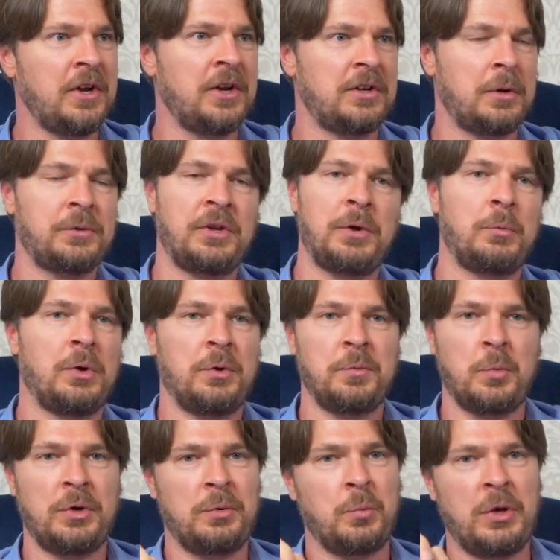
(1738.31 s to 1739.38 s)
They would say, well,
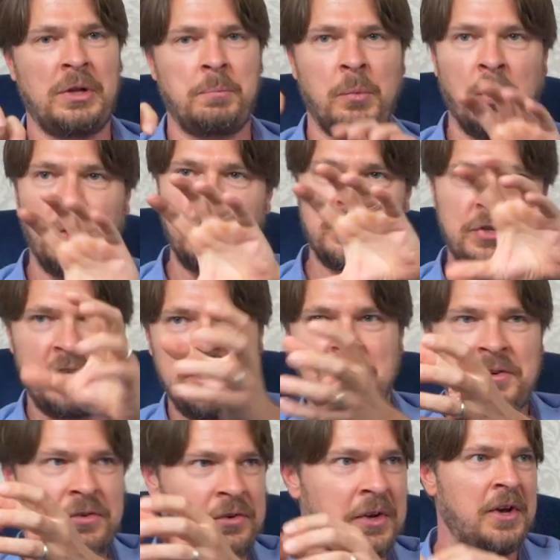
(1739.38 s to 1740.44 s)
we'll merge
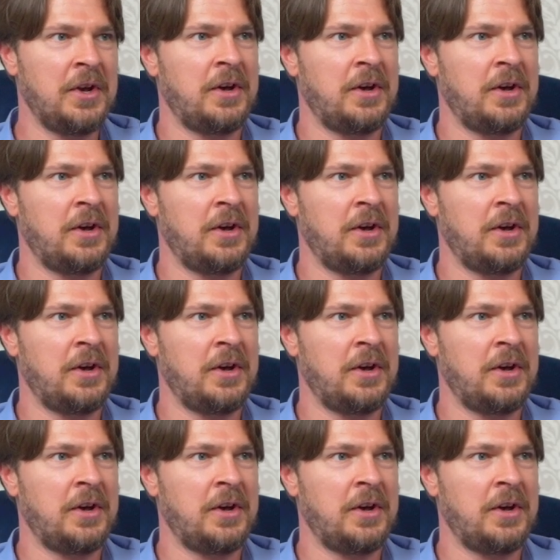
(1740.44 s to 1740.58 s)
these,